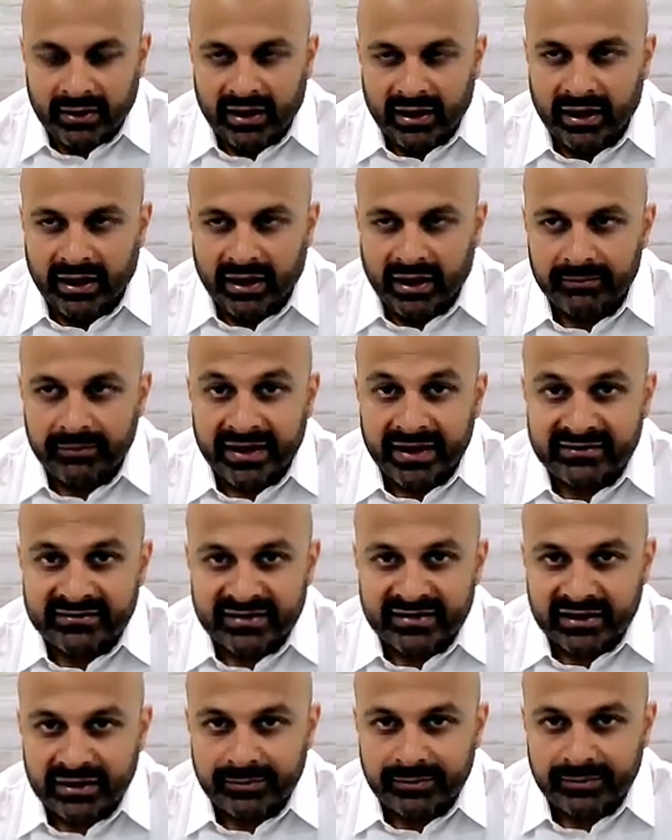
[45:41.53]
uh, meds
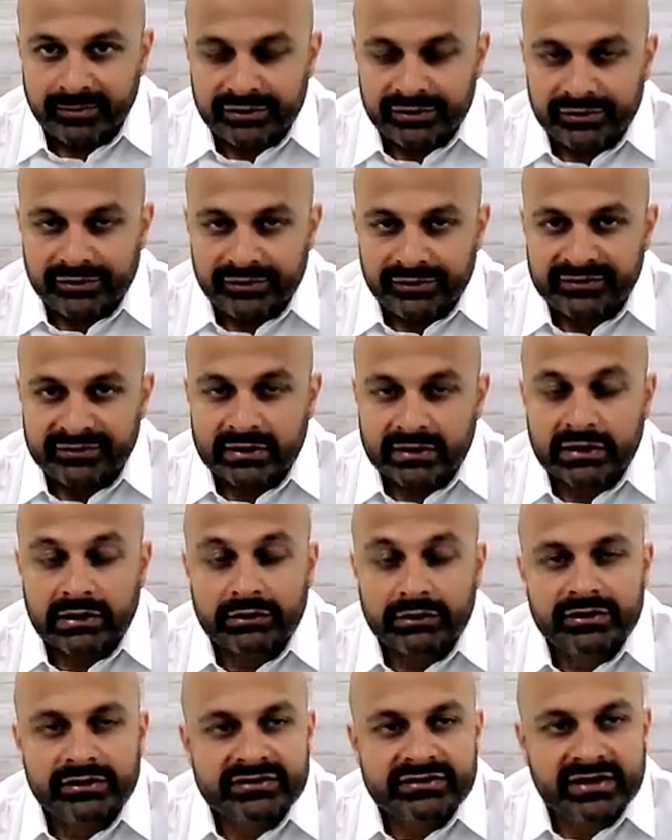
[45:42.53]
that can be used.
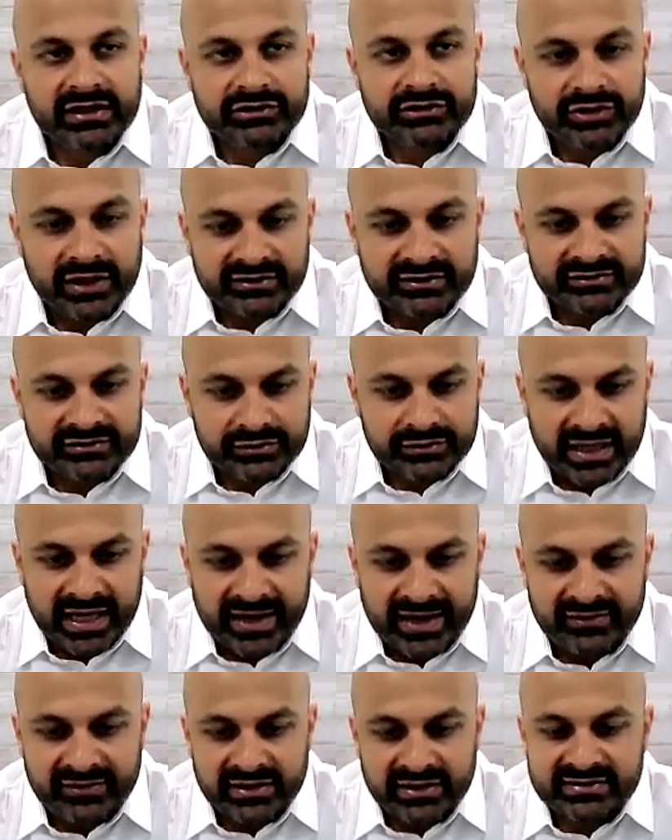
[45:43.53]
Low dose naltrexone, I
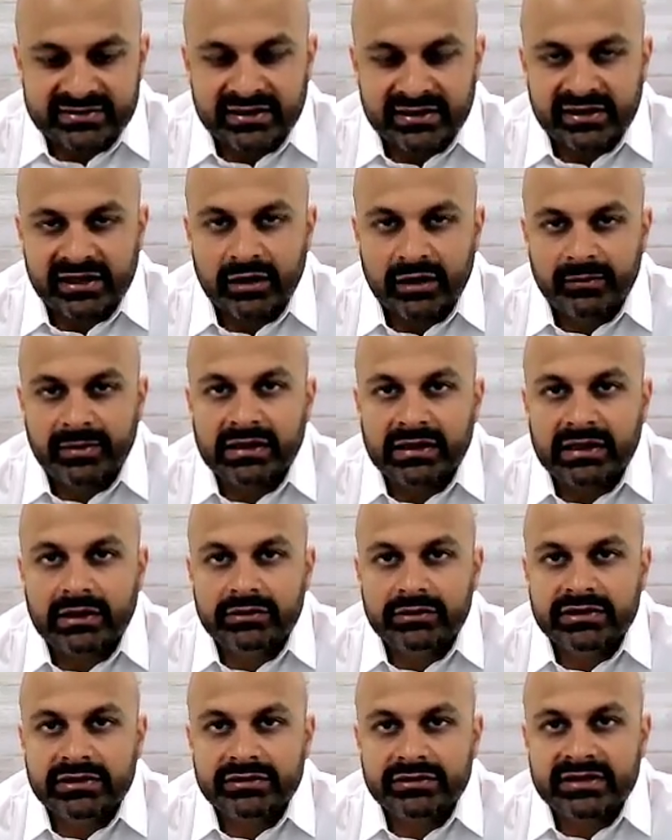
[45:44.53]
haven't listed it here, but
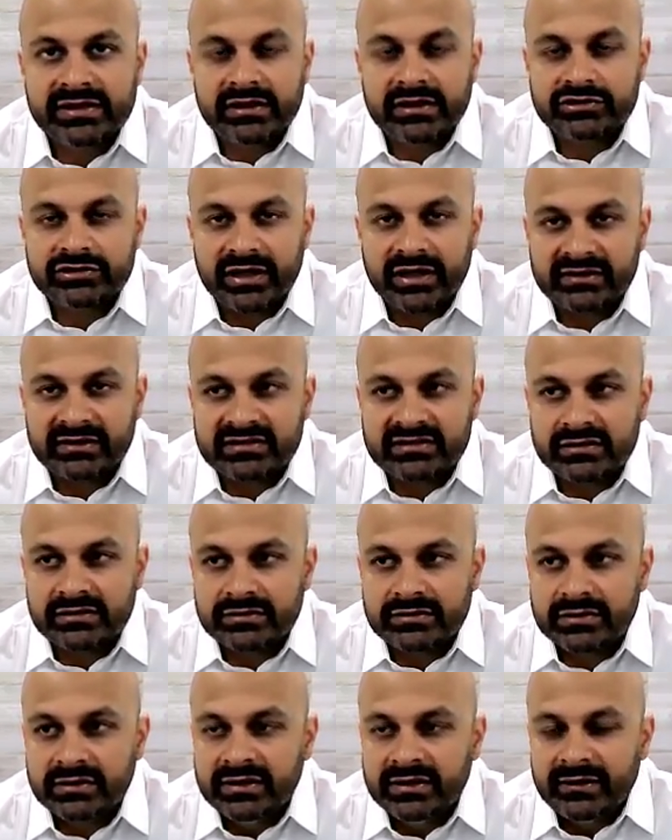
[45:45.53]
low dose
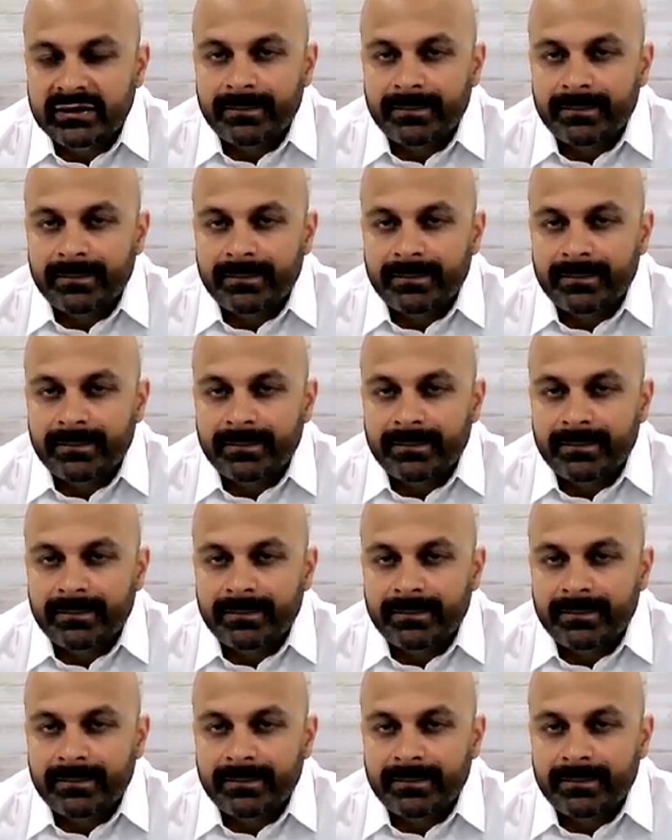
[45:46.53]
naltrexone